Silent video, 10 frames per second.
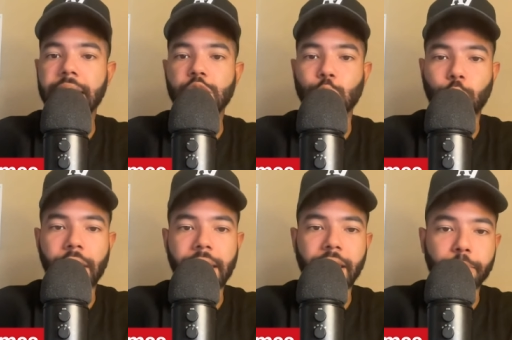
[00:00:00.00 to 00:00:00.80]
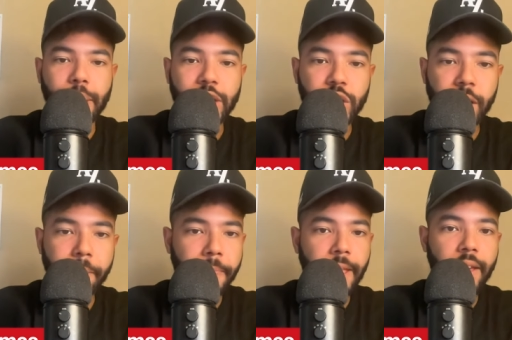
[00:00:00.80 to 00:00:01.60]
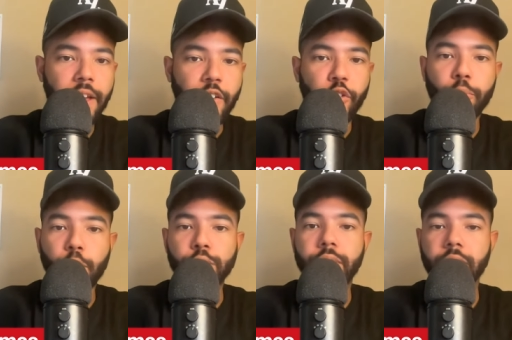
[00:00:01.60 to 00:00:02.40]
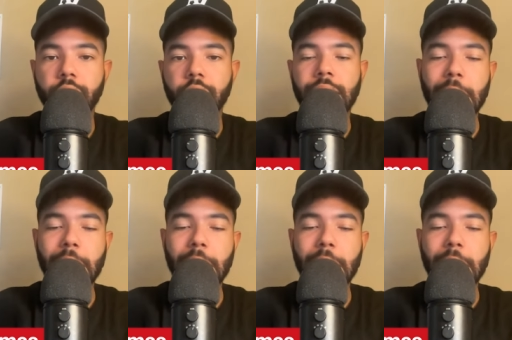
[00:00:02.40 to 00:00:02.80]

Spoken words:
against right-handed pitching, for most of the